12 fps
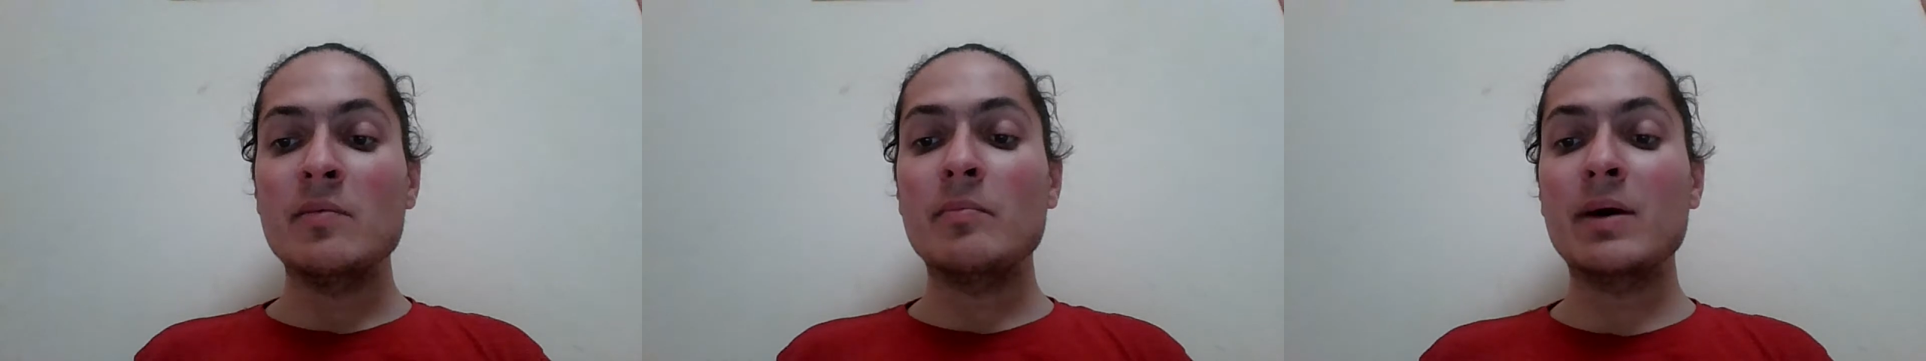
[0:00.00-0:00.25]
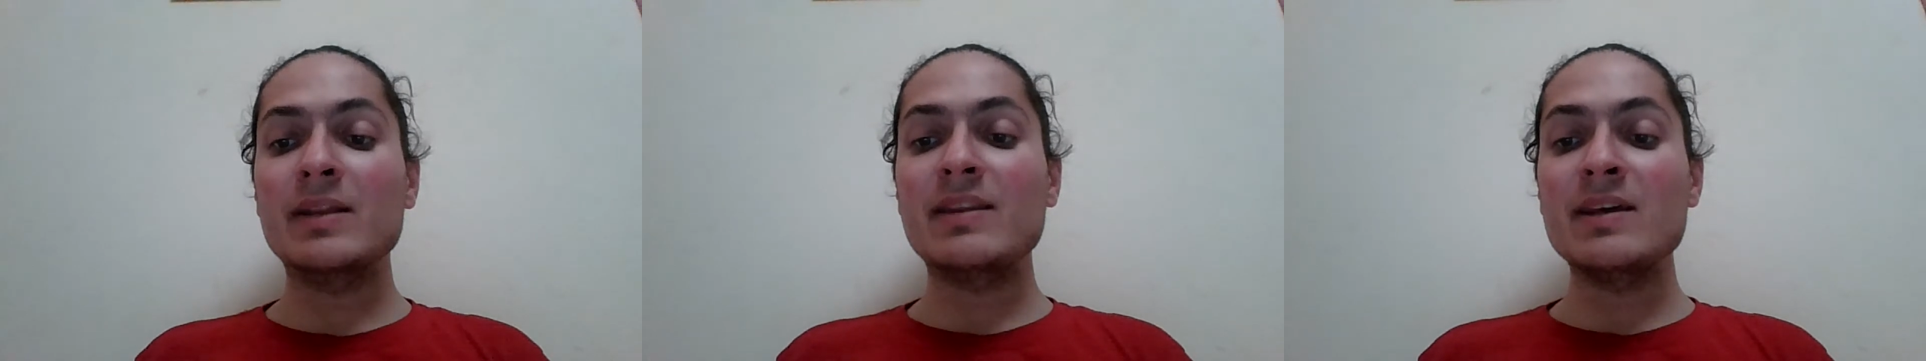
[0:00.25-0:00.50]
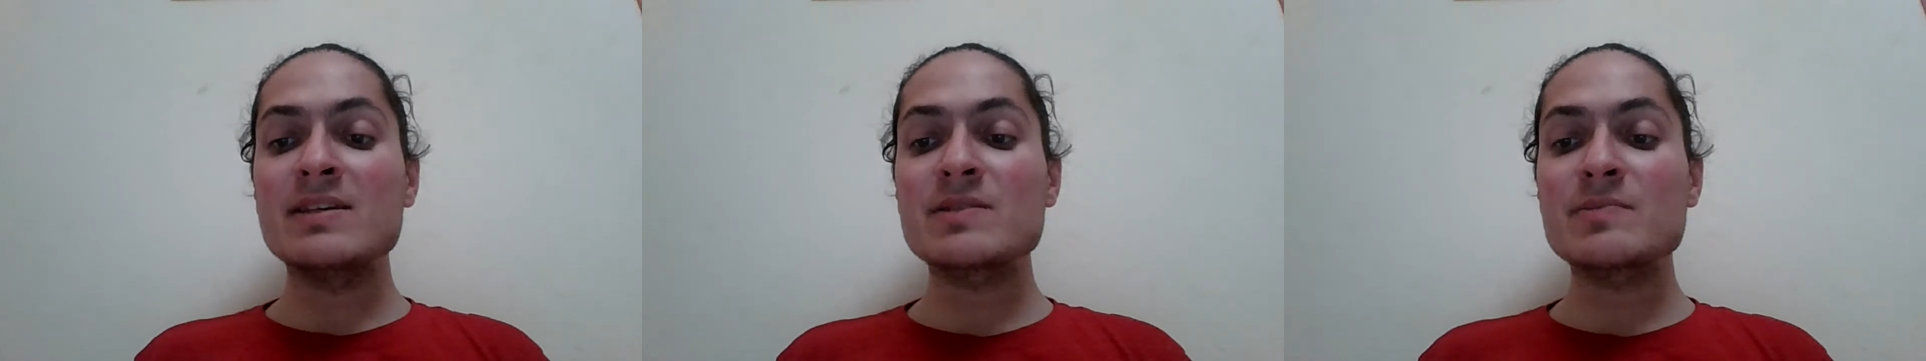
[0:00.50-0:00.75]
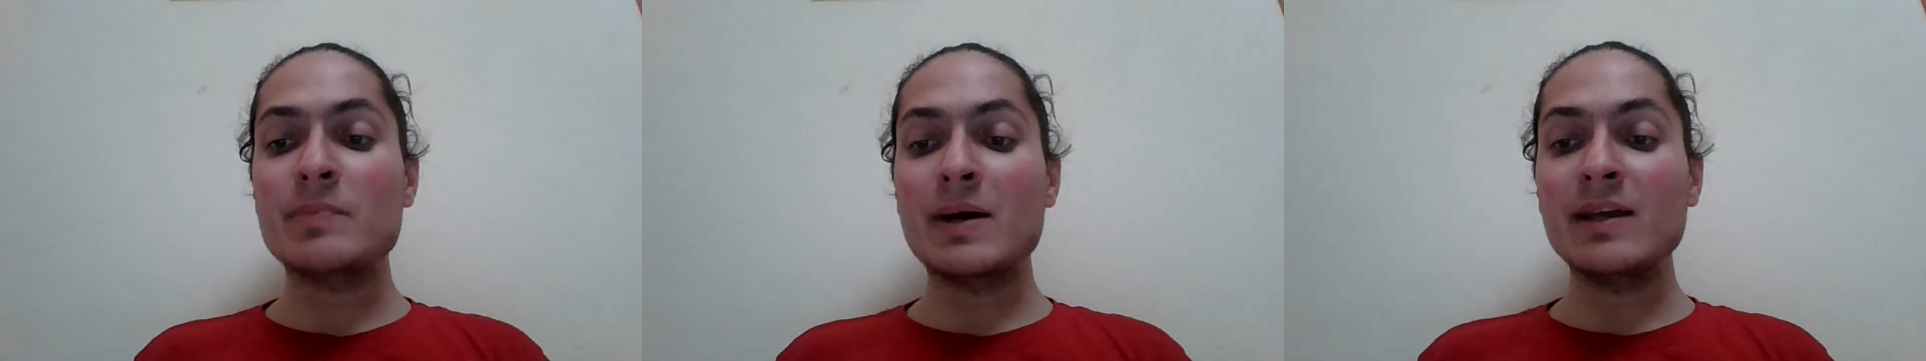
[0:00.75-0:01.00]
But in
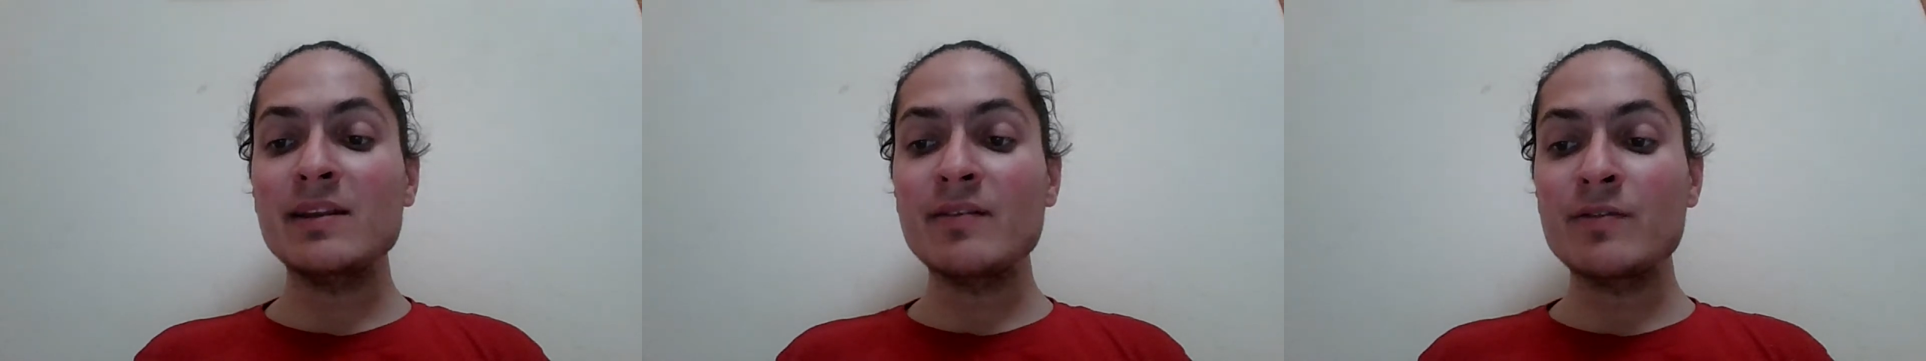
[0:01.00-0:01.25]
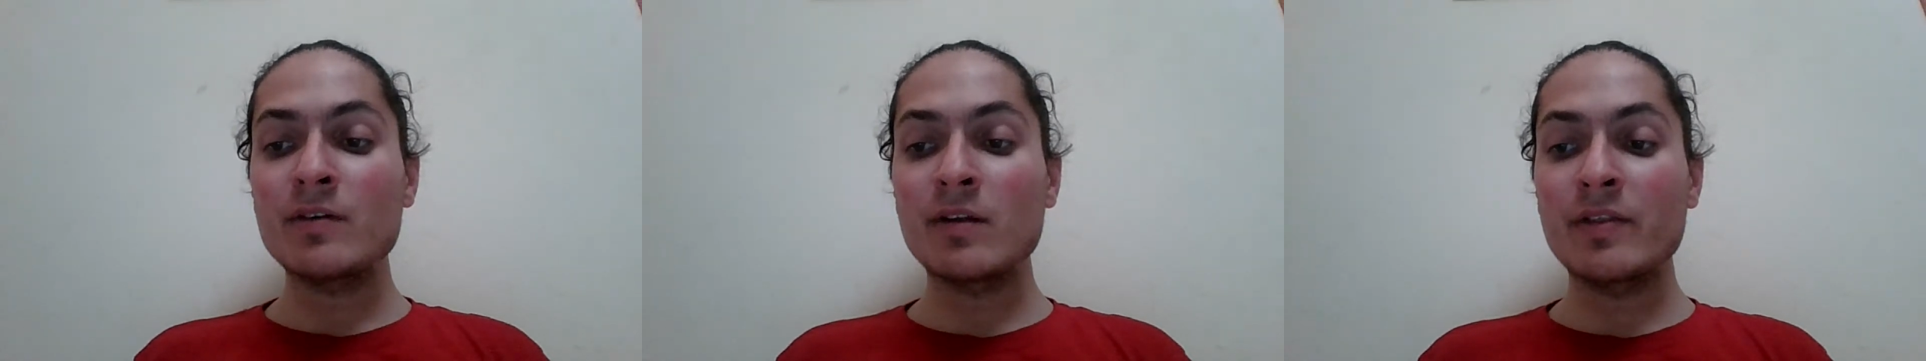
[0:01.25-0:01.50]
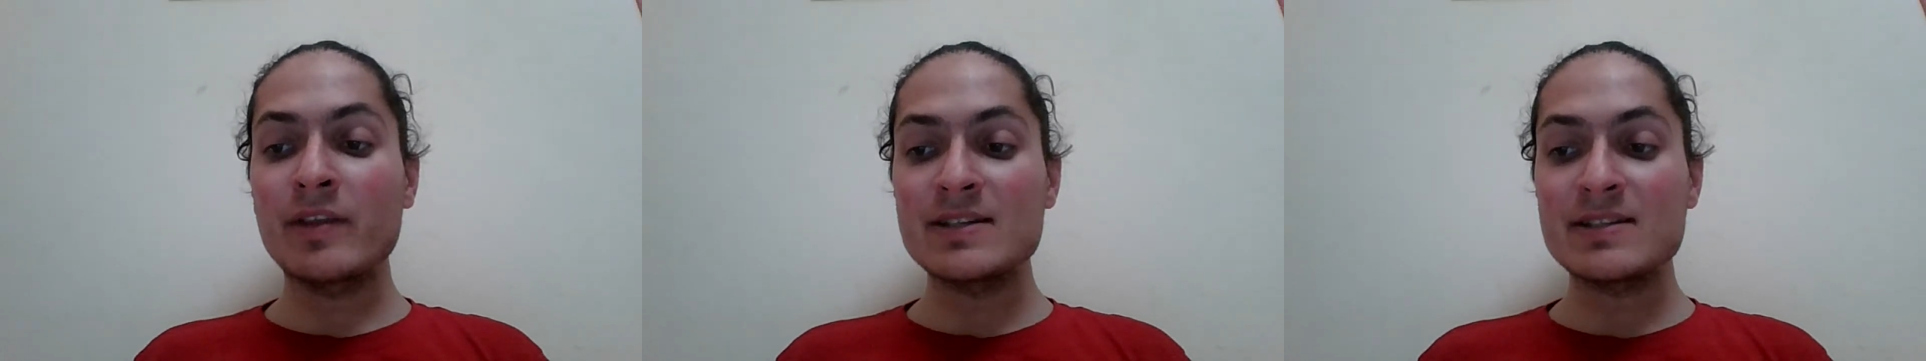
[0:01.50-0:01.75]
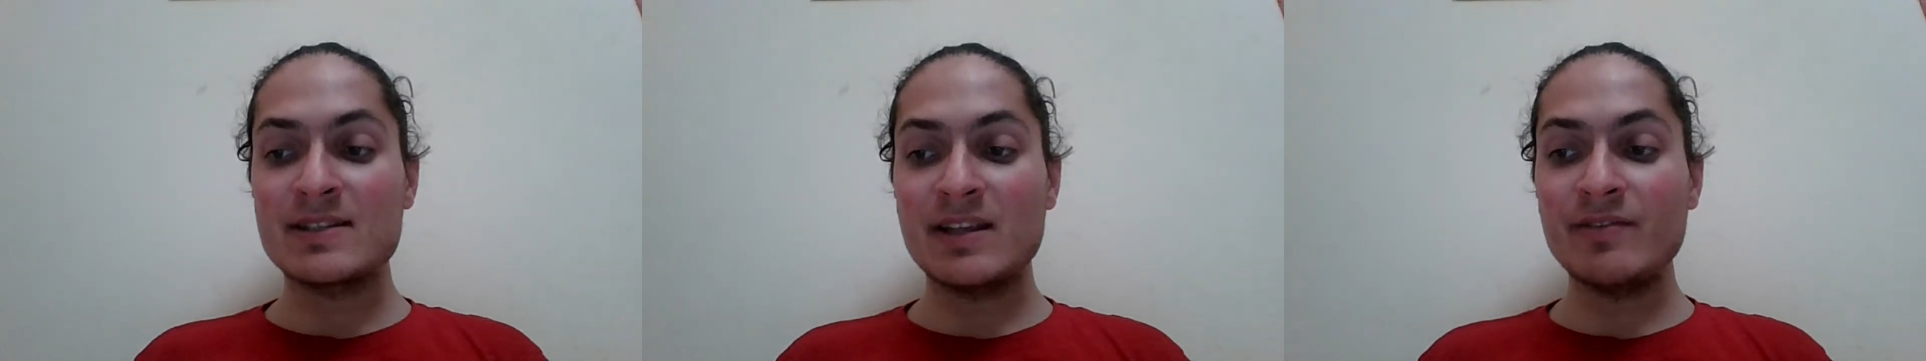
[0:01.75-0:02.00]
spite of all
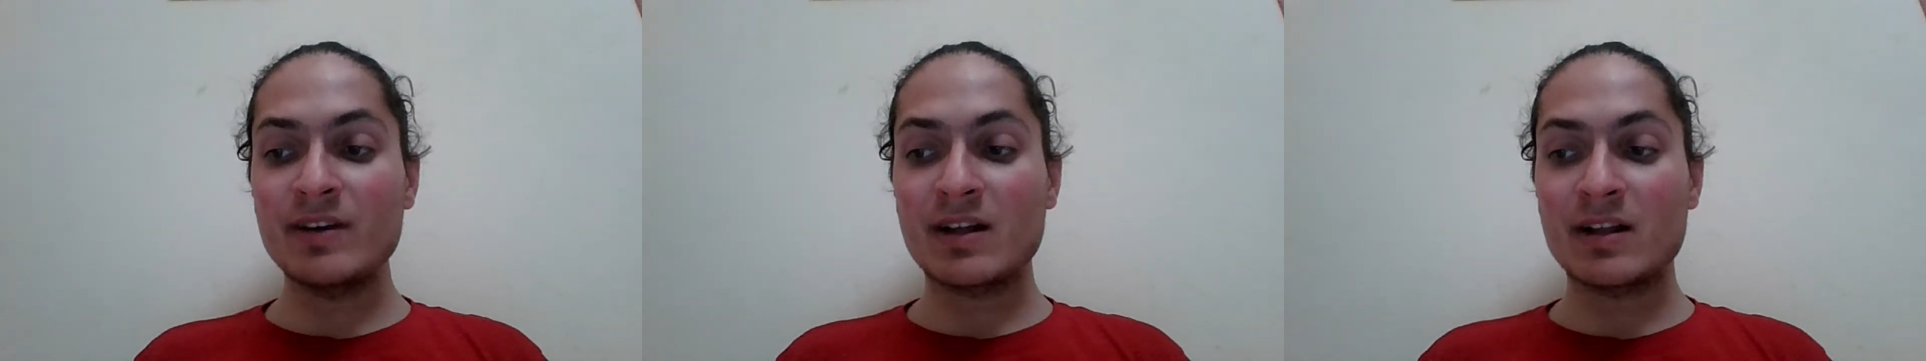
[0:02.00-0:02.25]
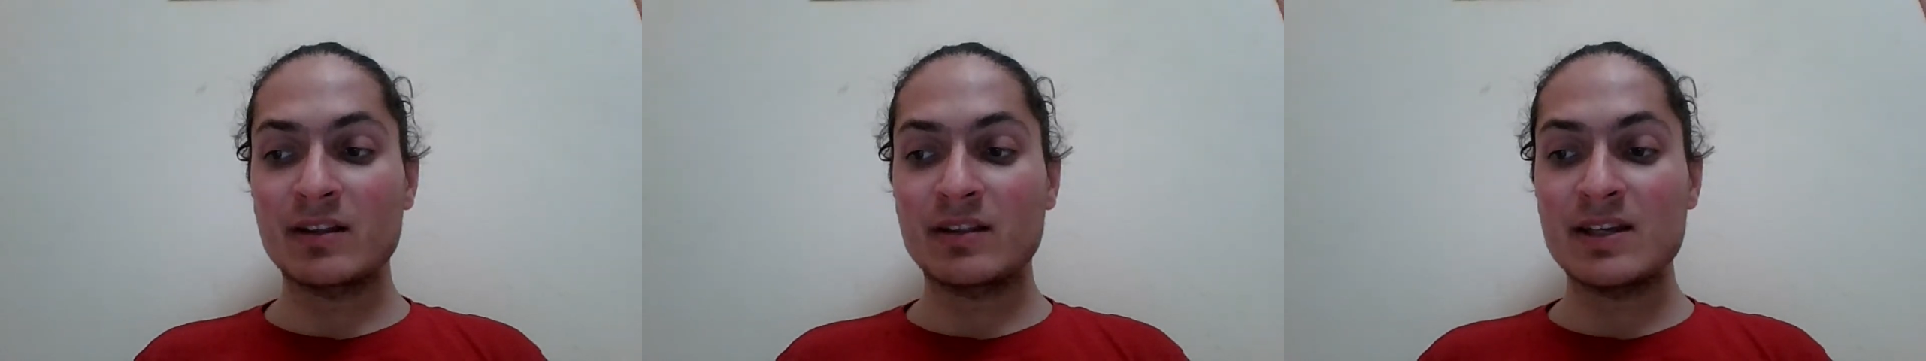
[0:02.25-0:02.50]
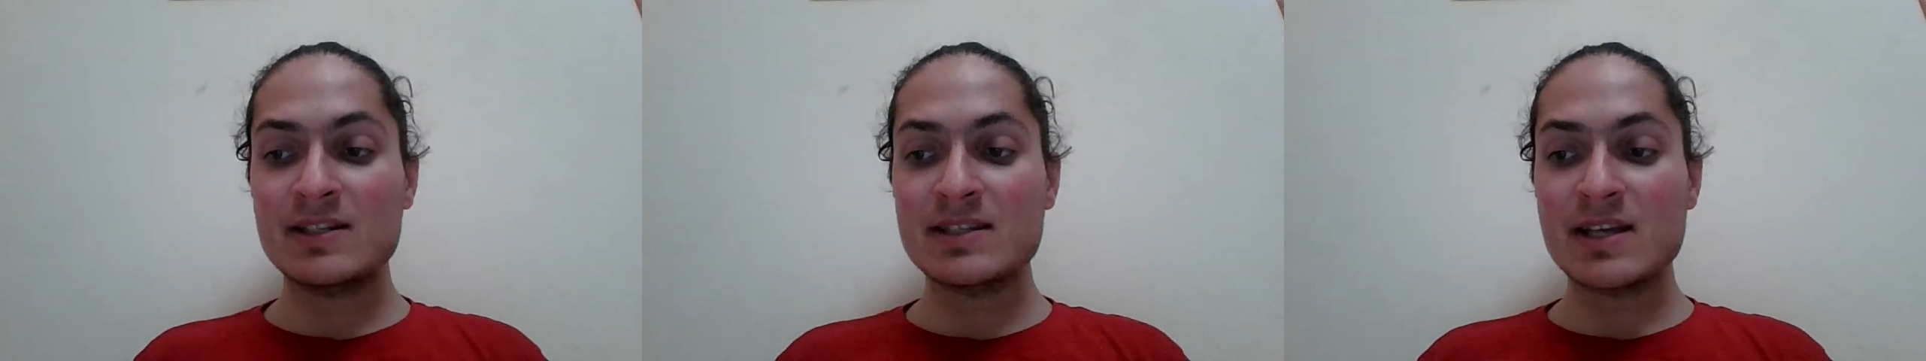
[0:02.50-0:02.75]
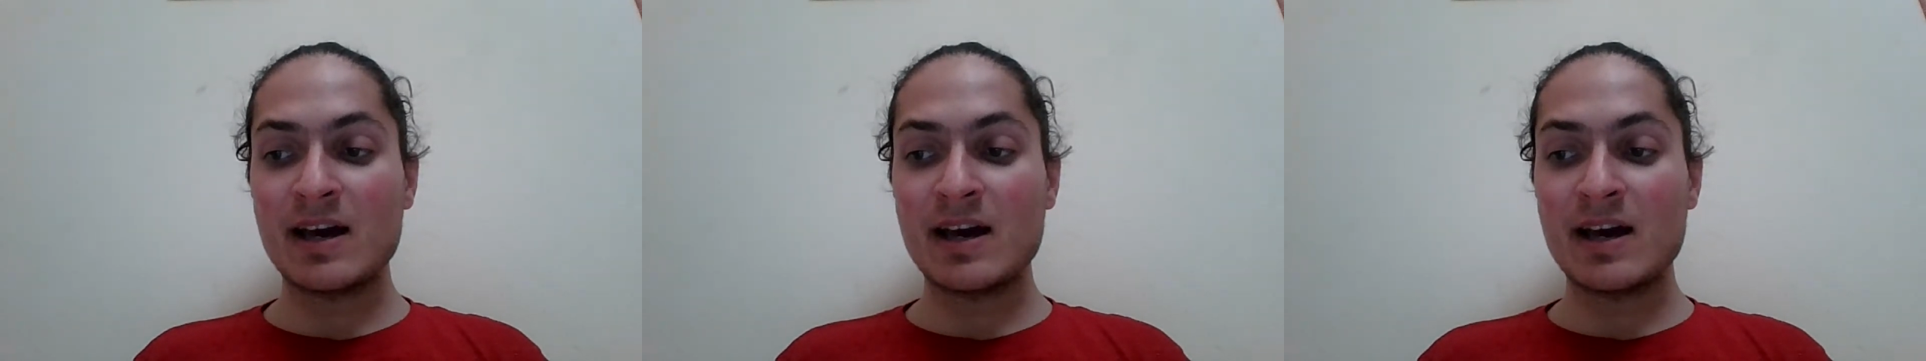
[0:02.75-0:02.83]
these difficulties,